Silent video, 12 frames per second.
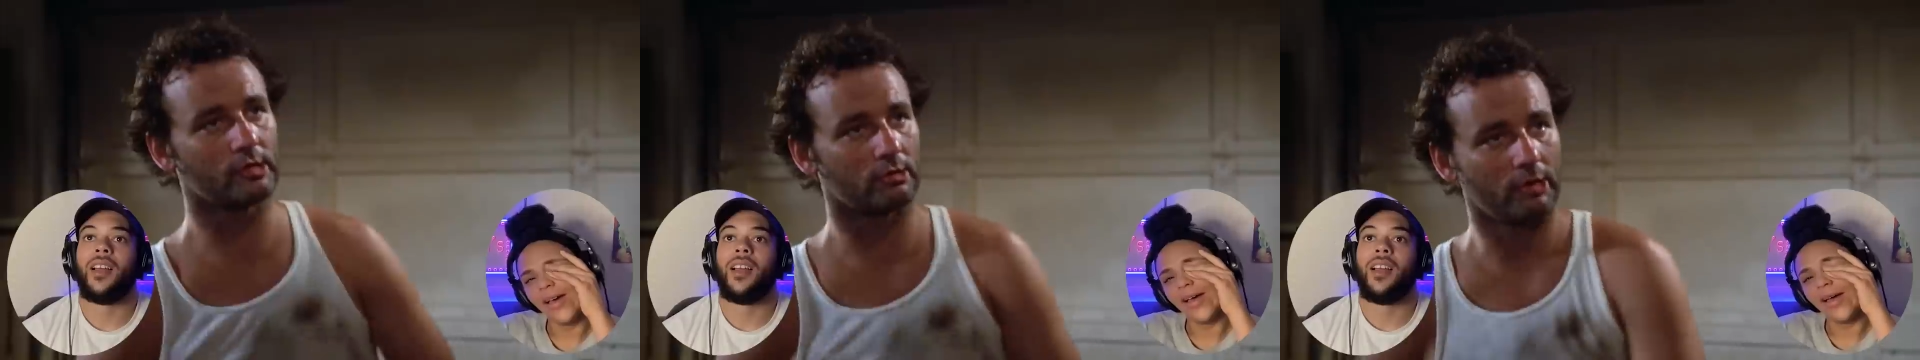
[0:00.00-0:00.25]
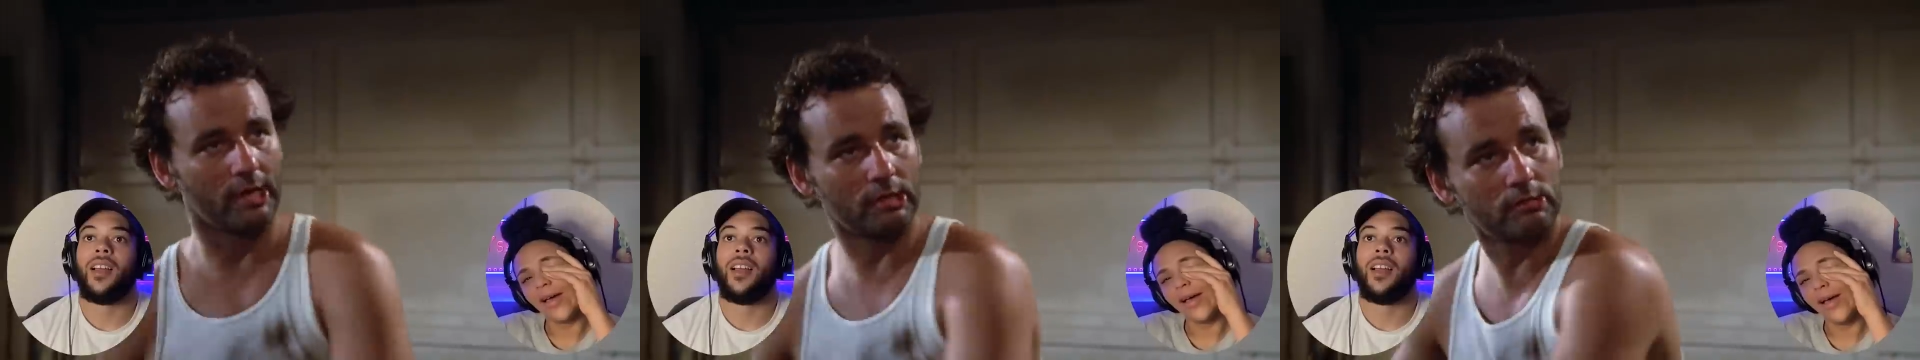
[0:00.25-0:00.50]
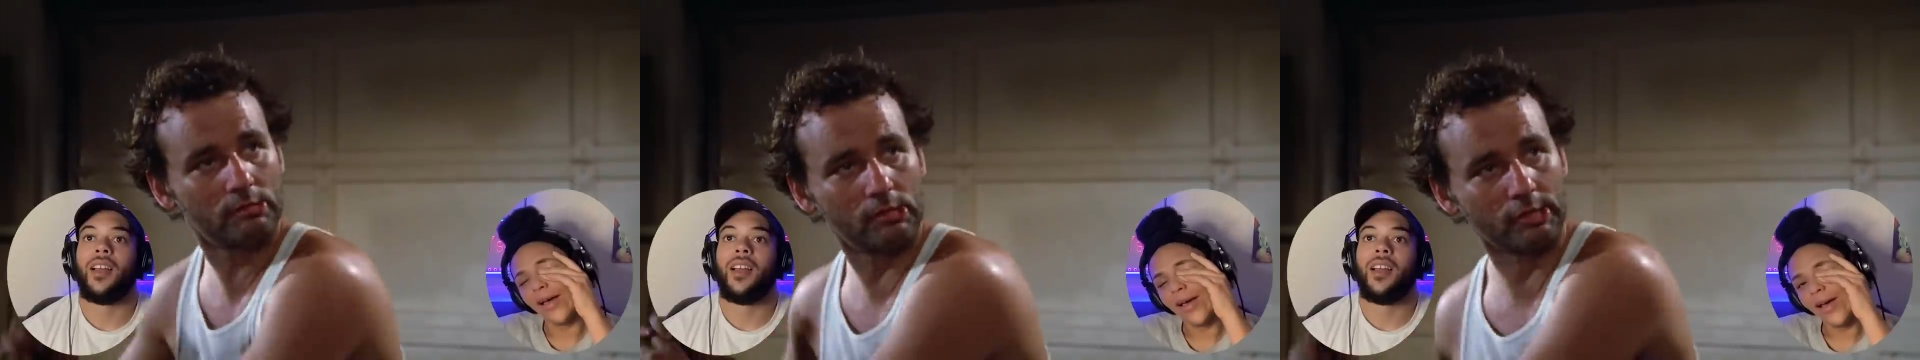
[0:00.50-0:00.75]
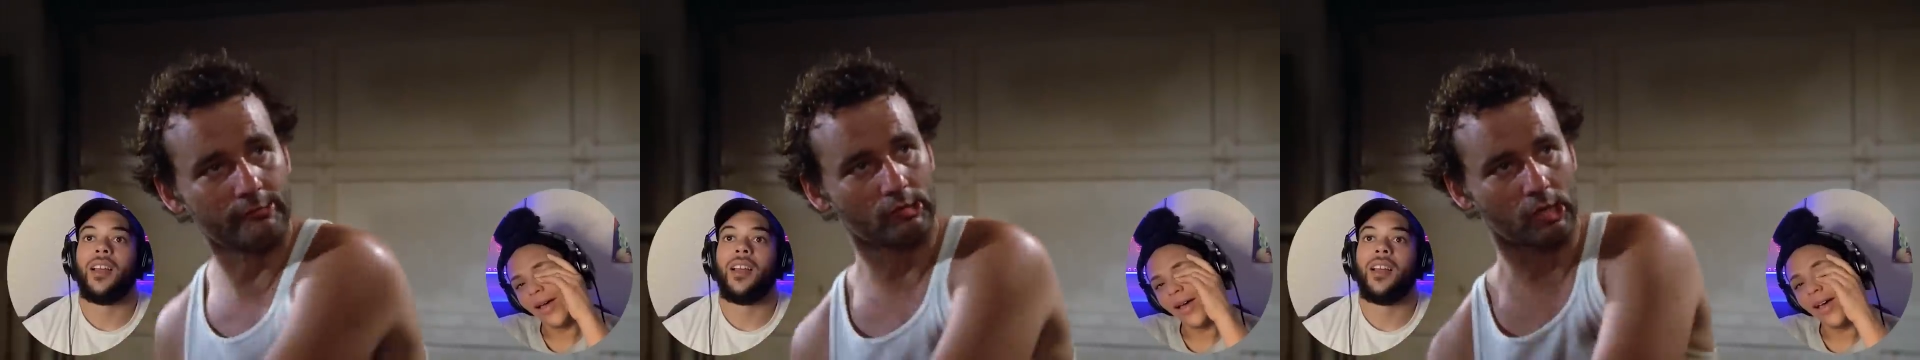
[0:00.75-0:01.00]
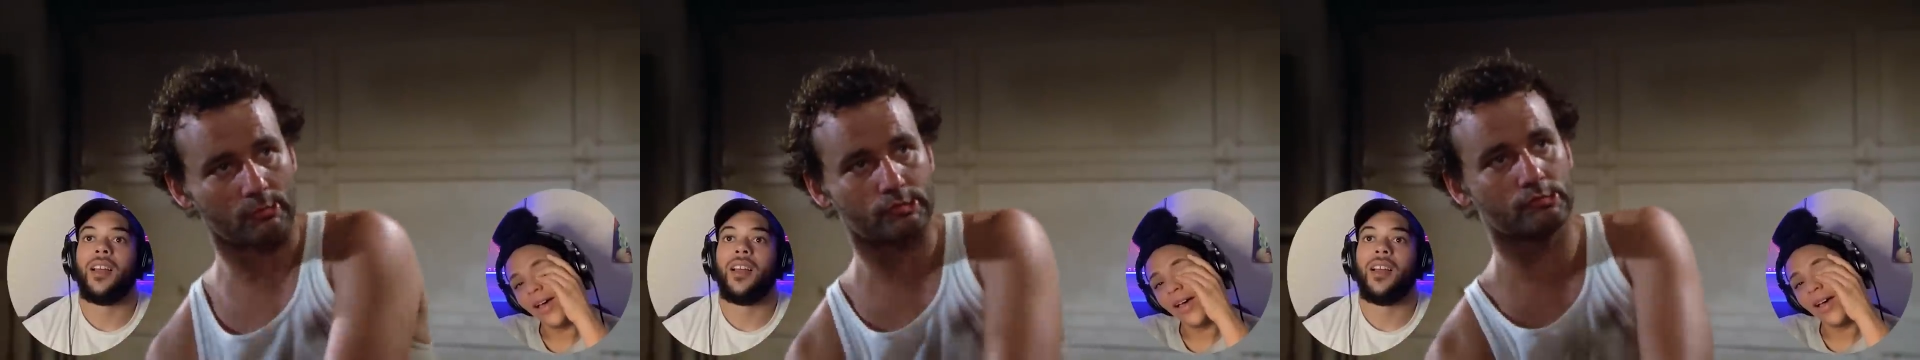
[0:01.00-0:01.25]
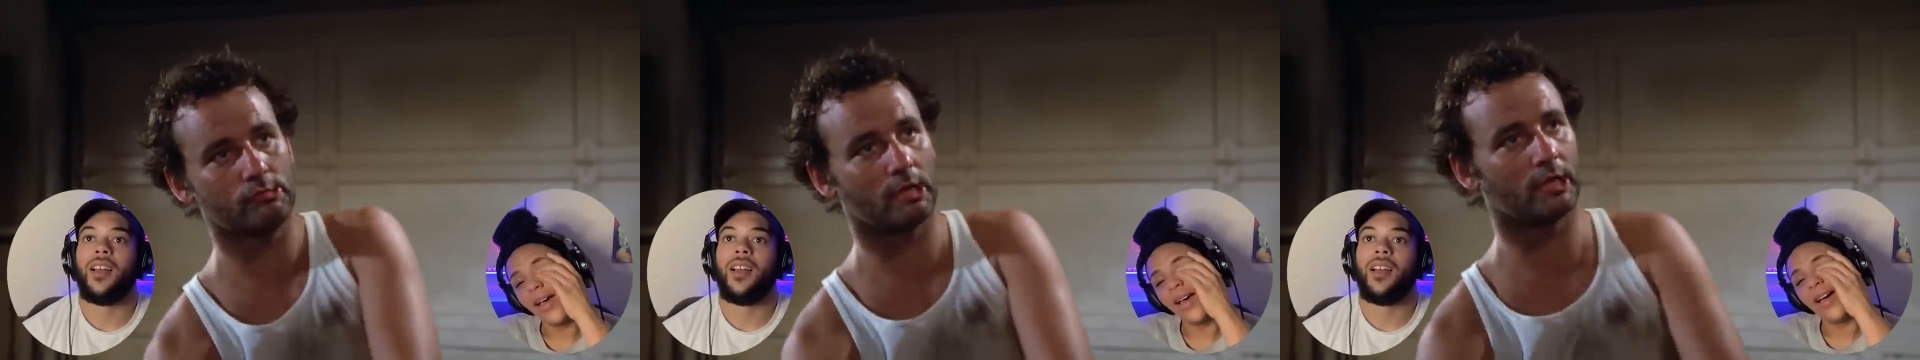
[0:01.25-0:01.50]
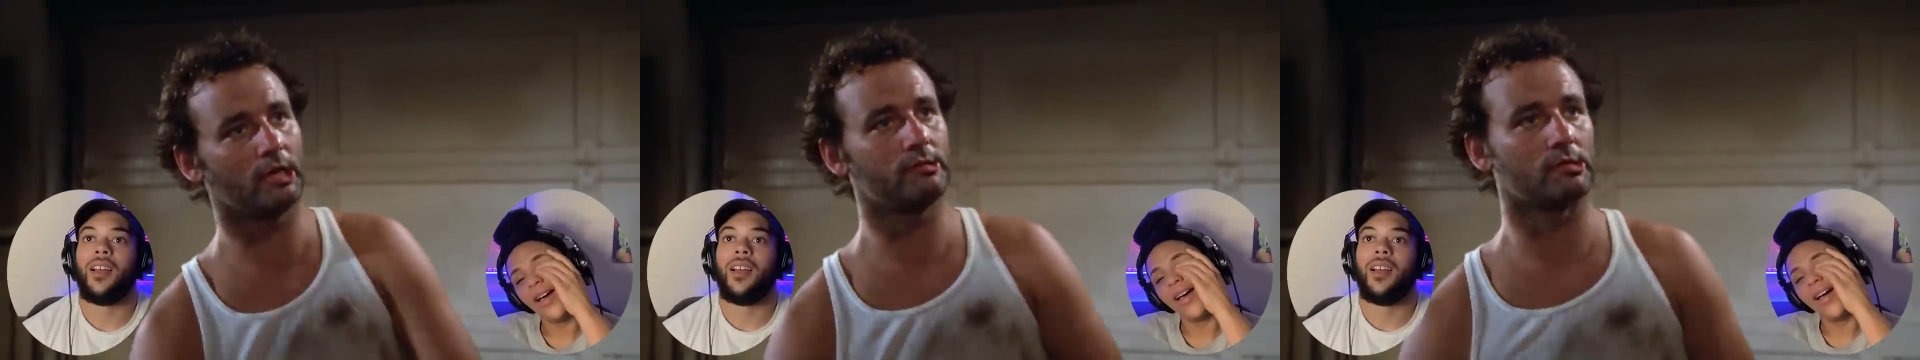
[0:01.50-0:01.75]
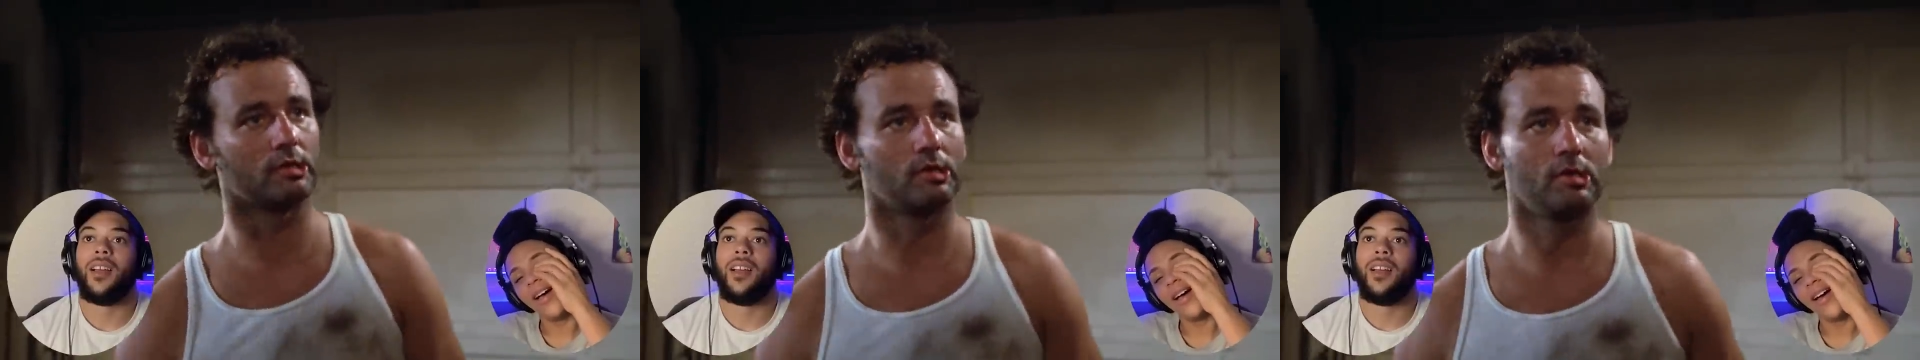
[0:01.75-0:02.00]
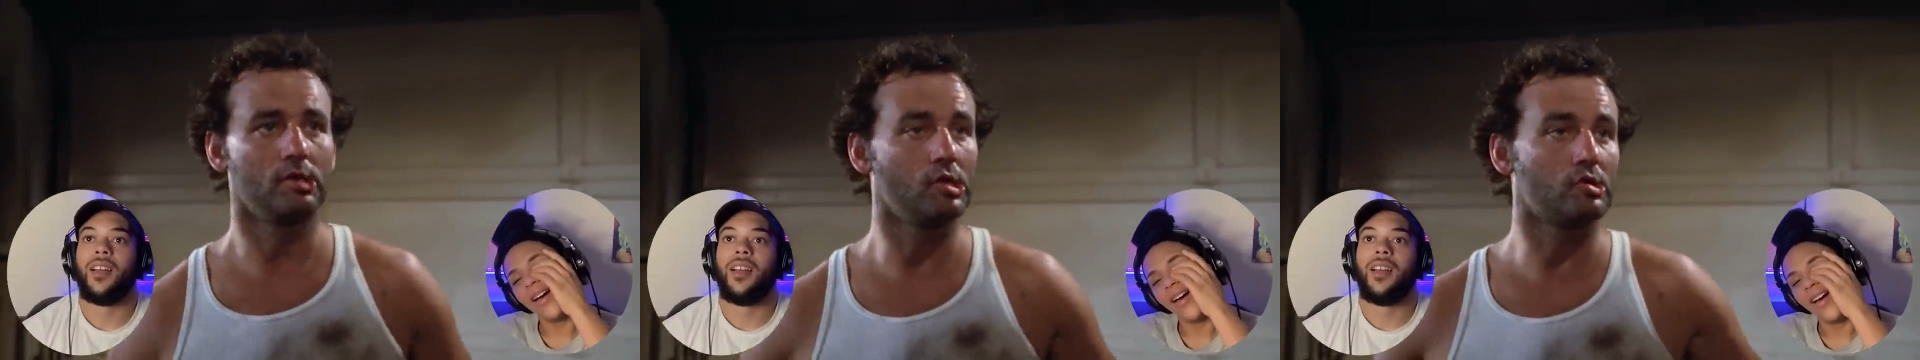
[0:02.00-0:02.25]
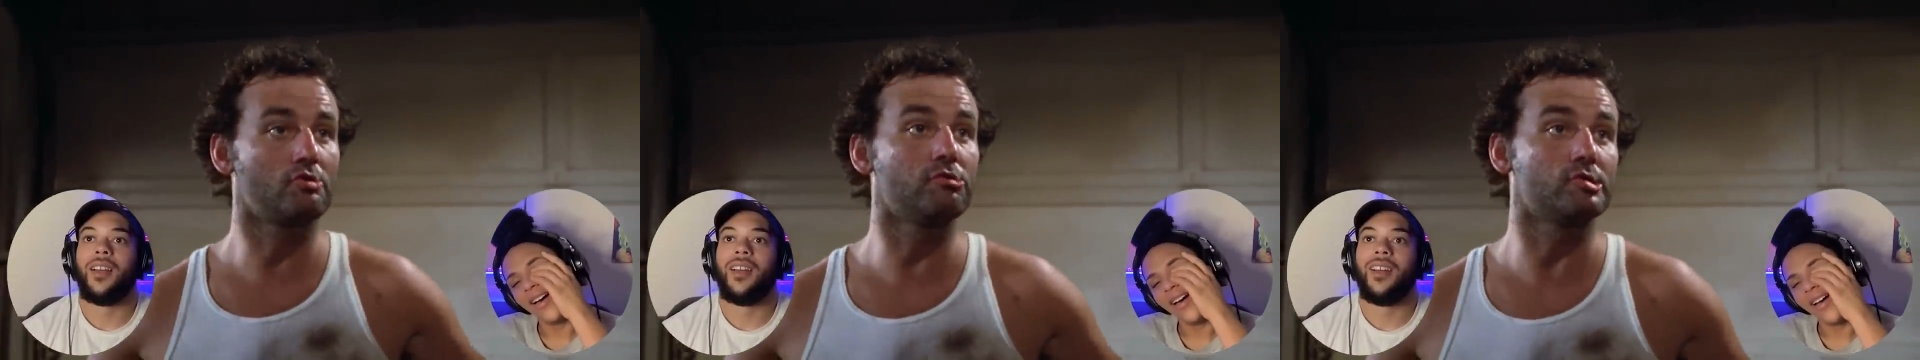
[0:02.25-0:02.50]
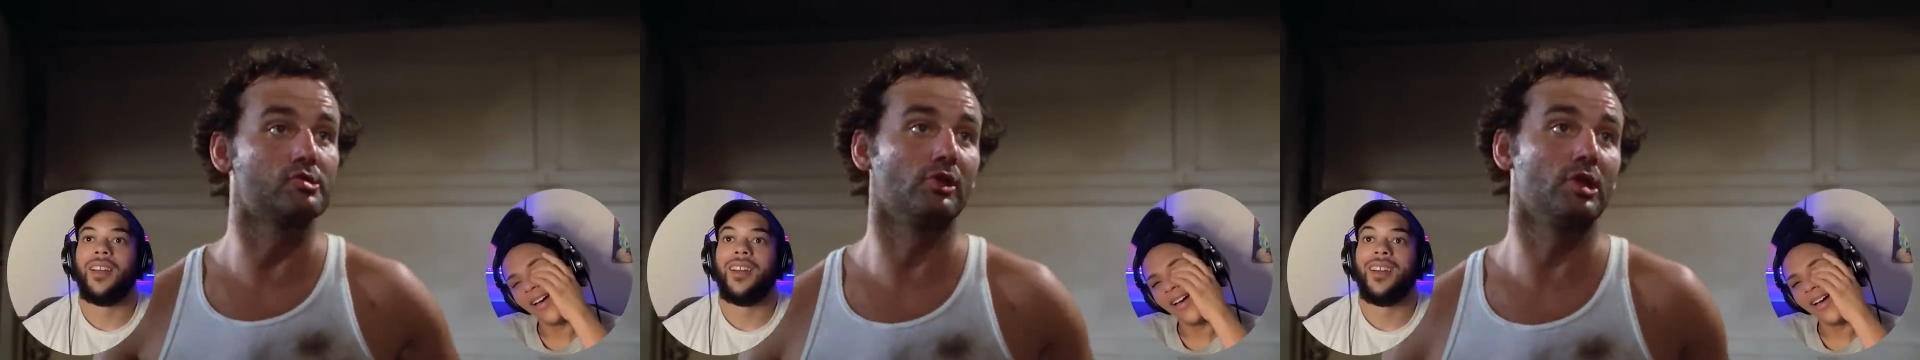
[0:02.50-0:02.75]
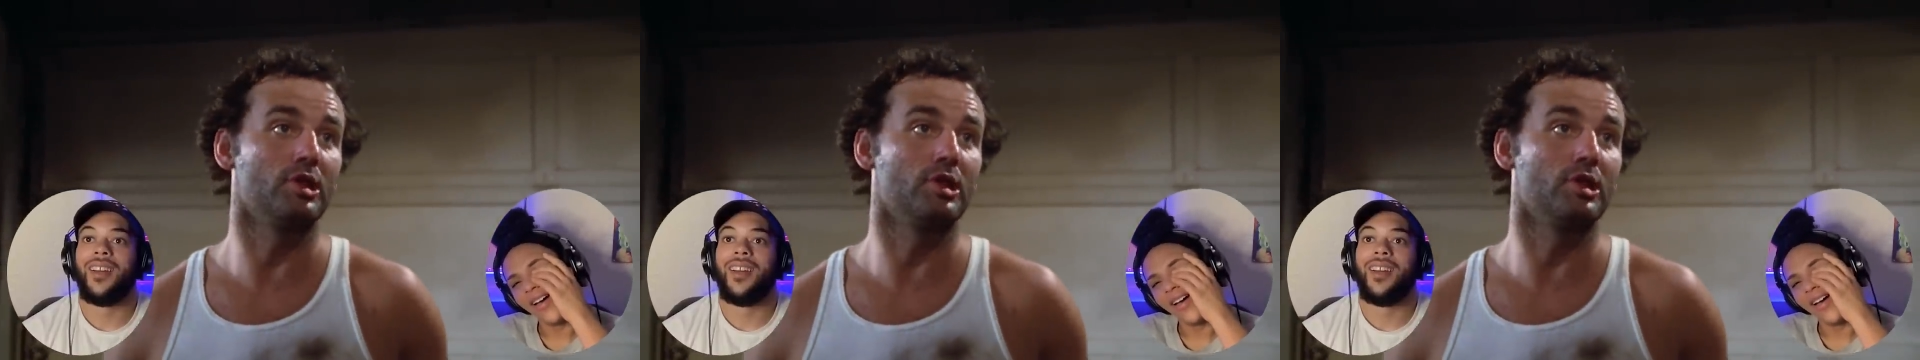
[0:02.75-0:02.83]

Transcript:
Speaker 1: the right. He'll never come through on anything. He'll quit the